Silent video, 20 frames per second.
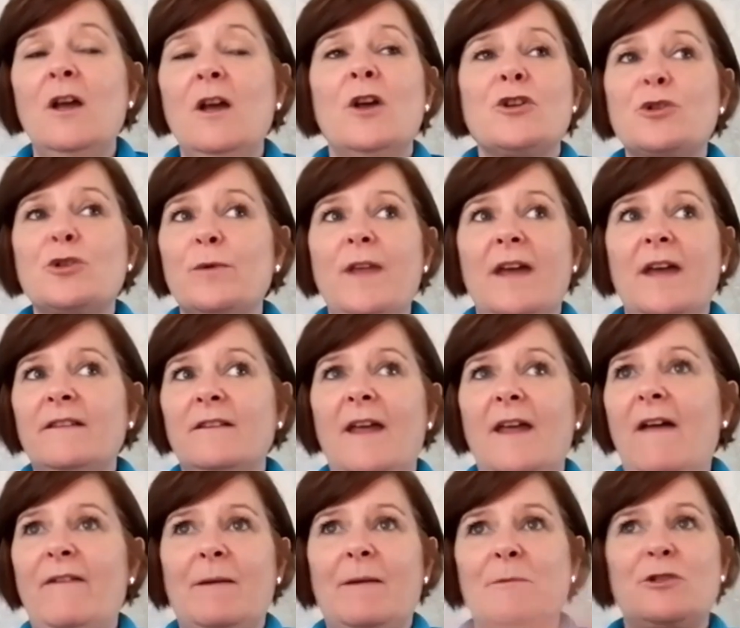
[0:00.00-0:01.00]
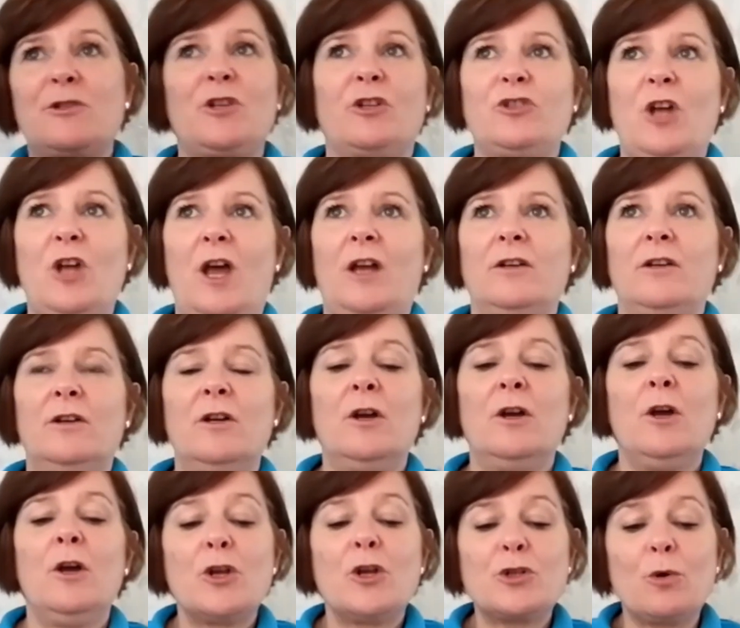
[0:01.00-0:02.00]
So then everything was shut down.
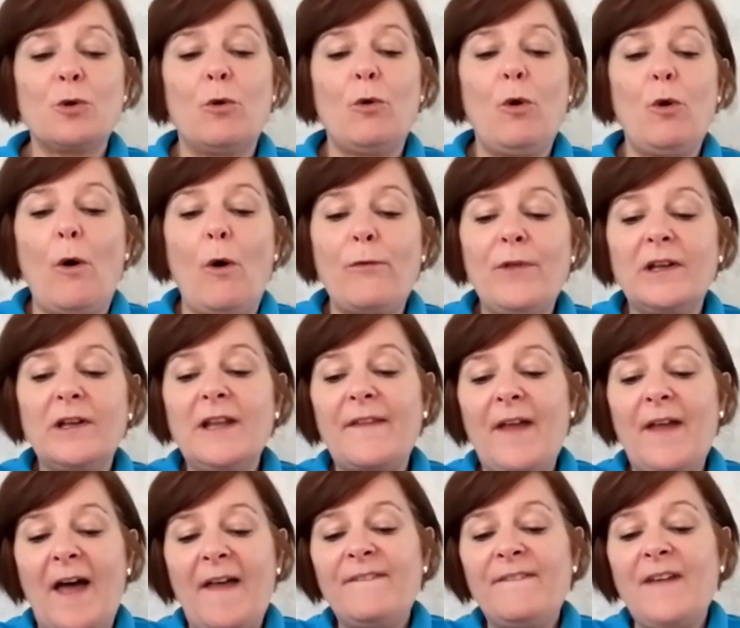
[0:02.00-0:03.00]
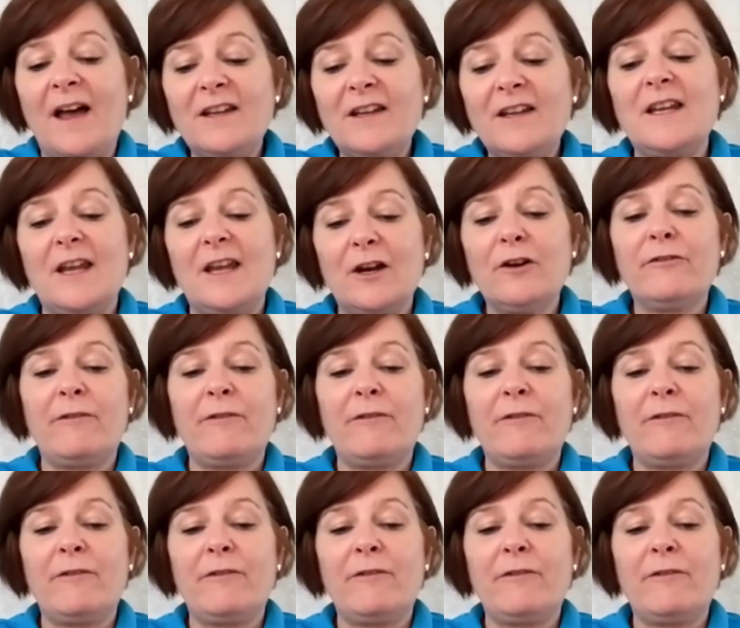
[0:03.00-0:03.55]
So then that year,